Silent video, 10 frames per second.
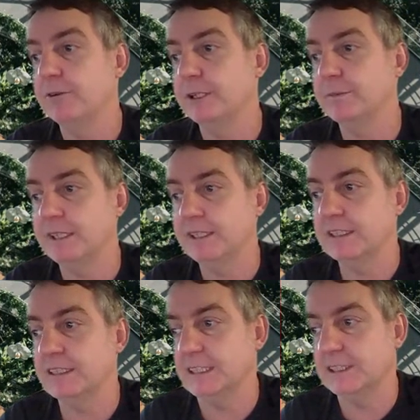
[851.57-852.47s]
for
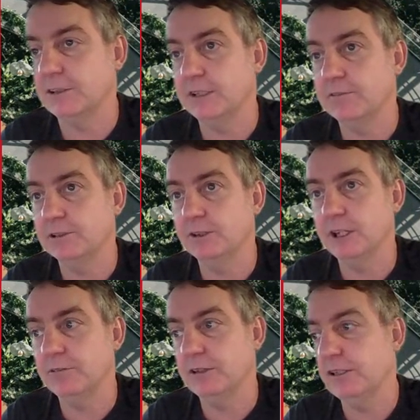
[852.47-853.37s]
expenses that don't have a
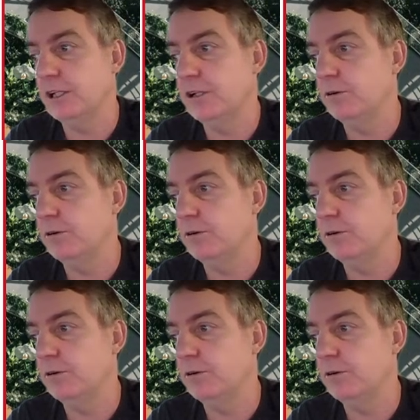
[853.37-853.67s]
driver,